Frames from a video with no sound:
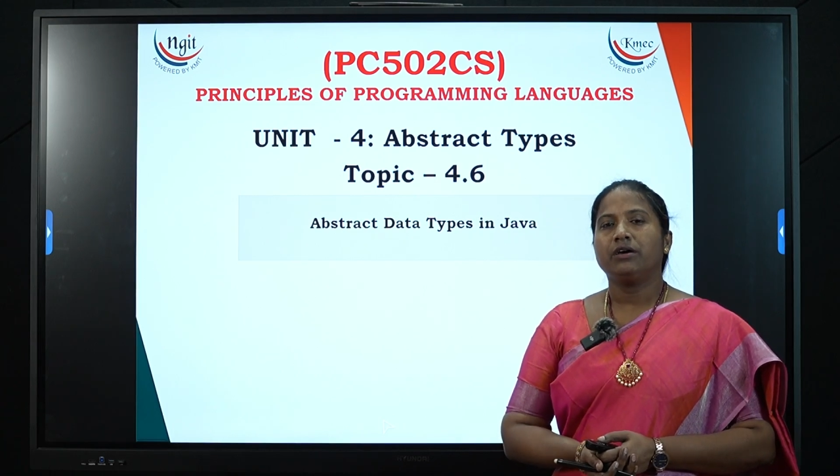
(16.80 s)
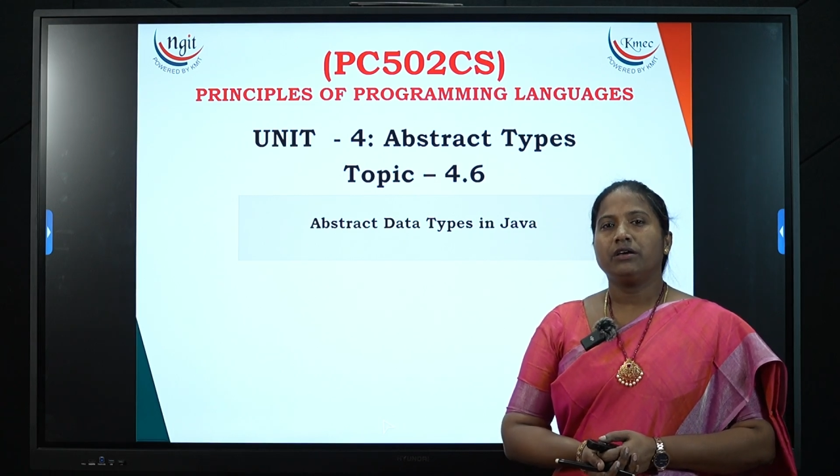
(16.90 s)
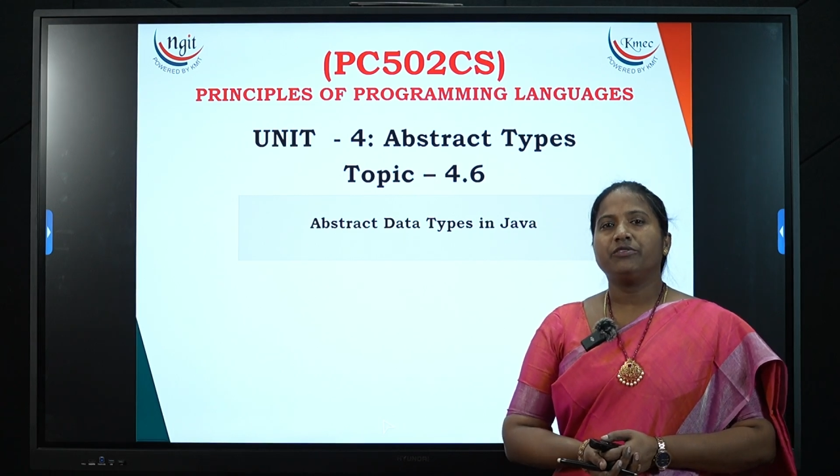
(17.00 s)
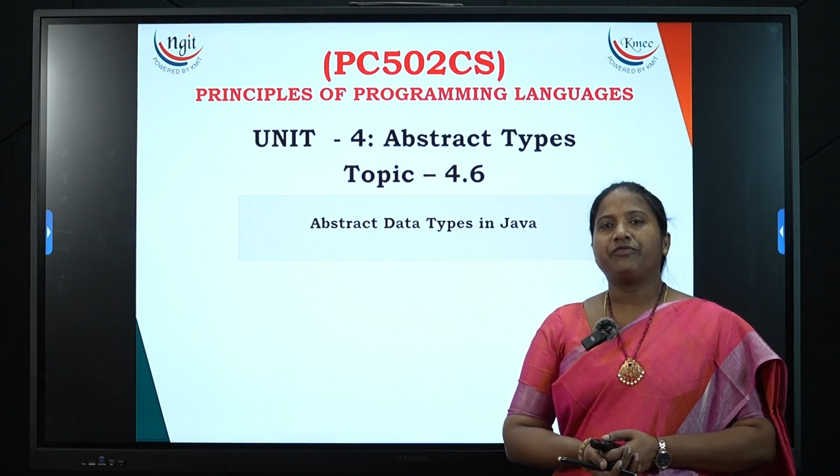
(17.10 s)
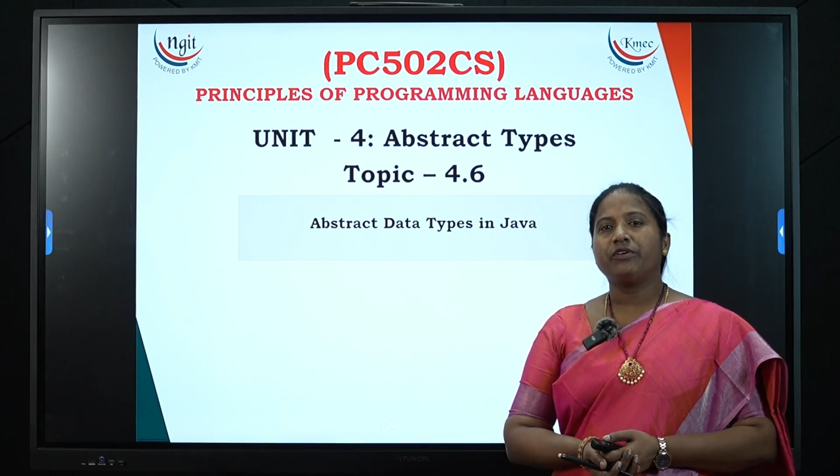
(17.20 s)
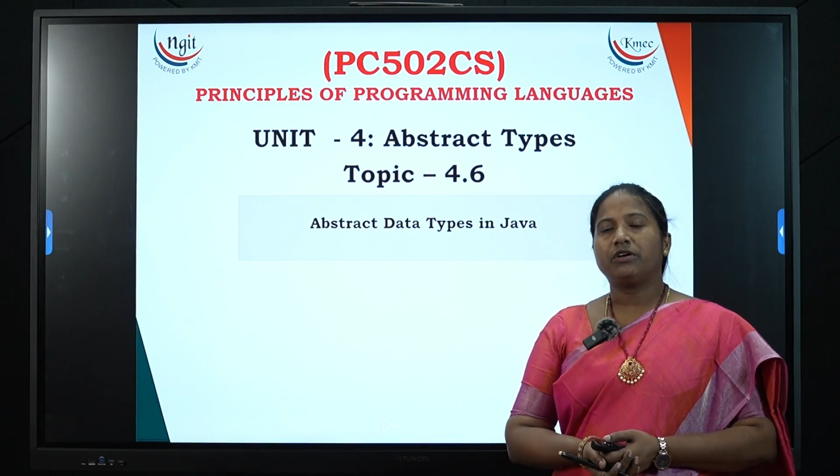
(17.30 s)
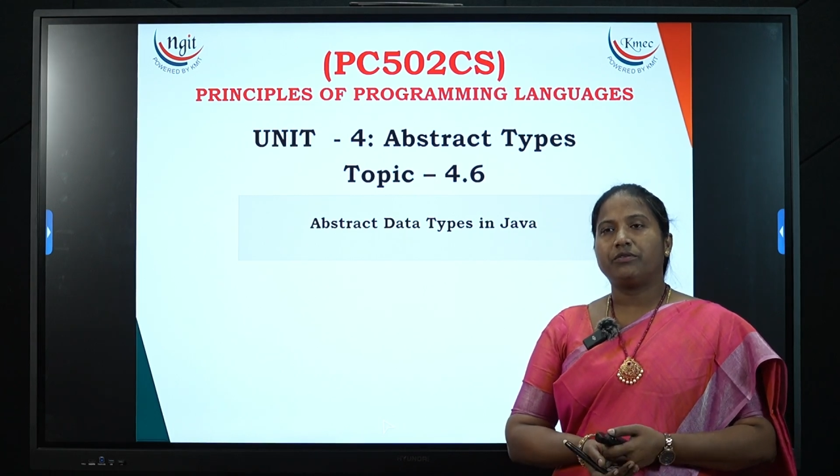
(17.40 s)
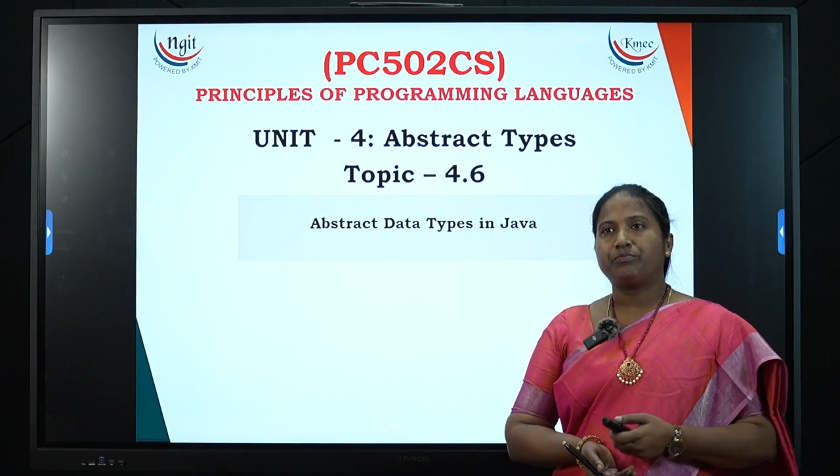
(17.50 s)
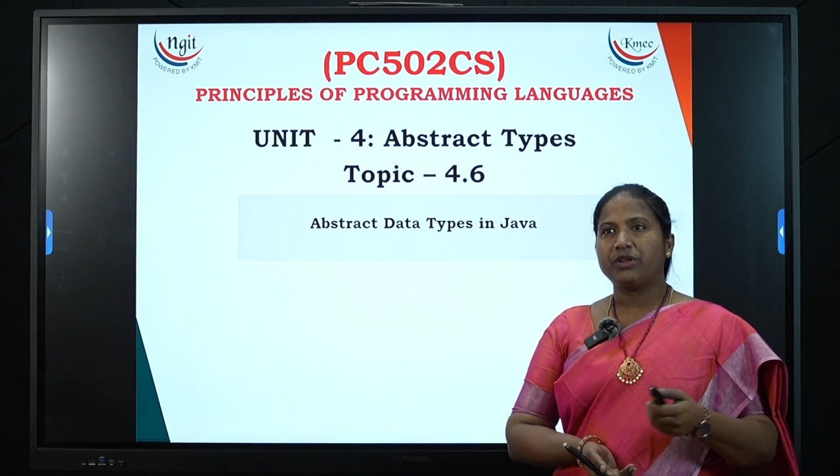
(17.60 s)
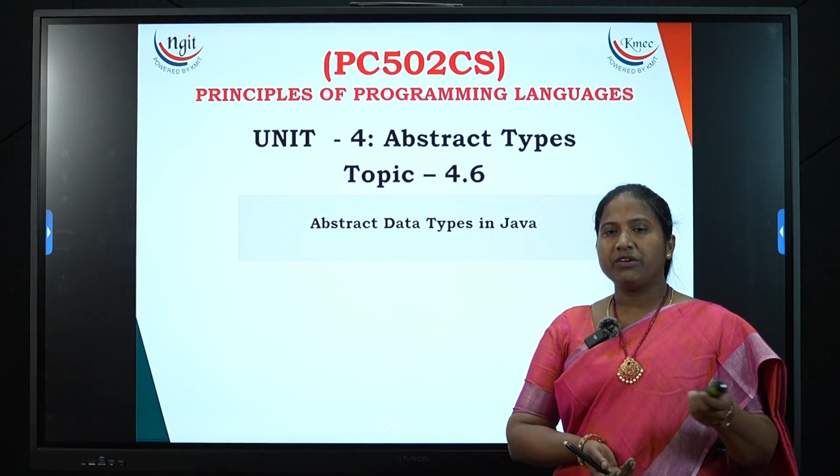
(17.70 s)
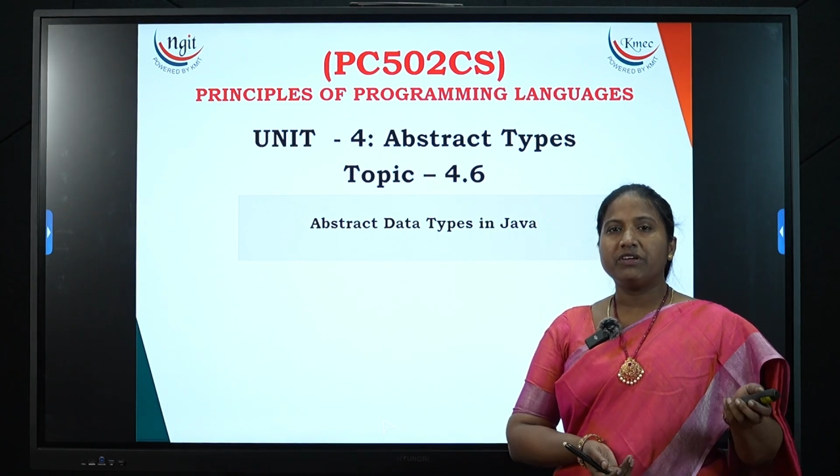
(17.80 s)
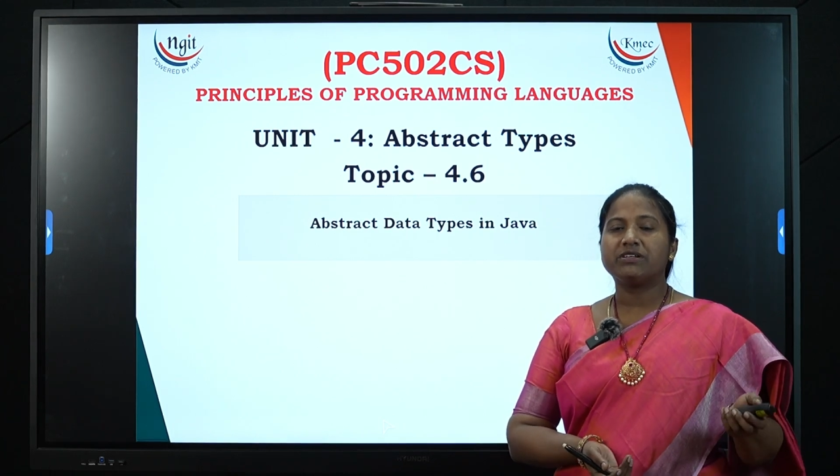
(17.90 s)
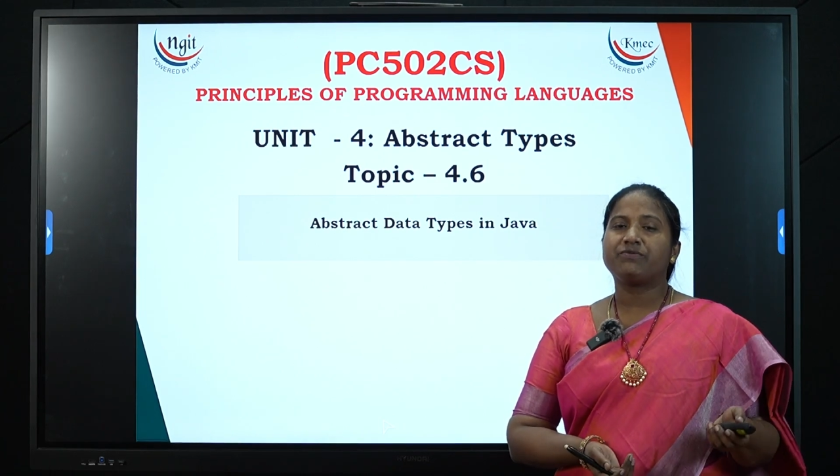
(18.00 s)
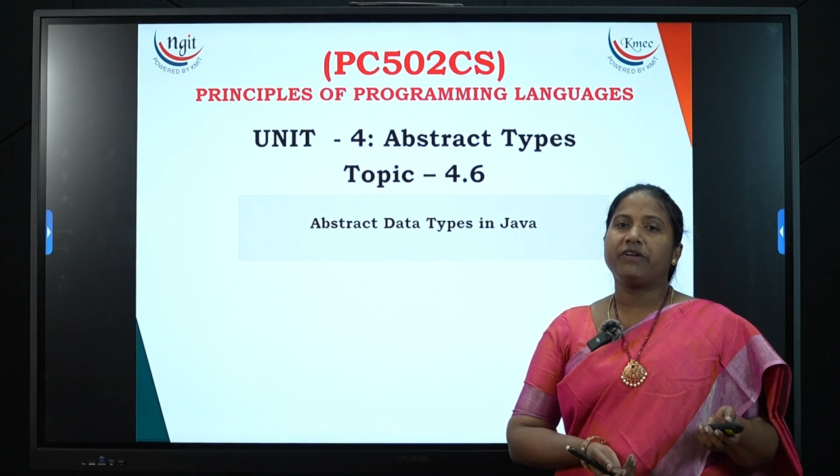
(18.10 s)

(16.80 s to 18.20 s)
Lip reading: In the previous